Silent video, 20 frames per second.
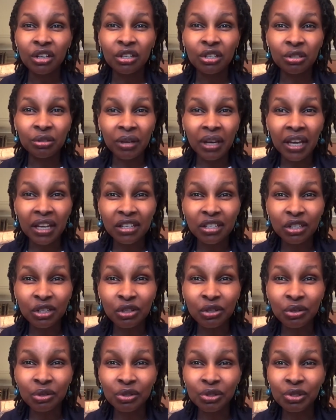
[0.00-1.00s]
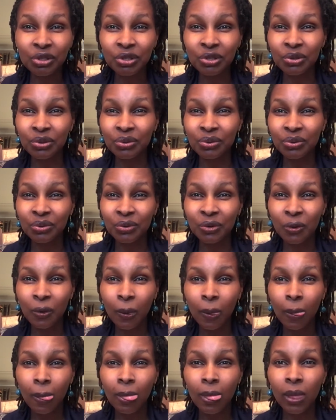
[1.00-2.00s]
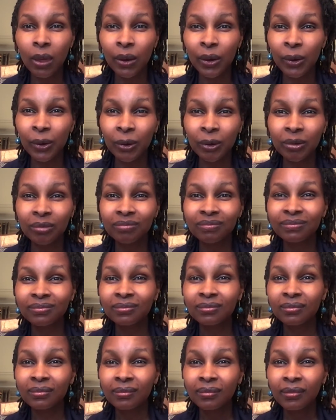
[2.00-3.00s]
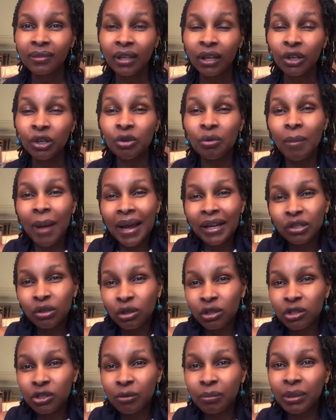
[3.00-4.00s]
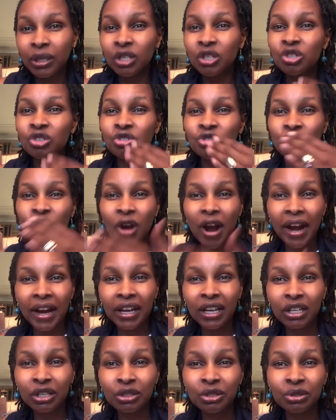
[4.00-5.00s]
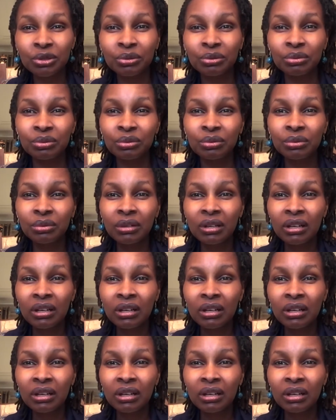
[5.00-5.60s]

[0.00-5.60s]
You're getting used to, you might also be trying to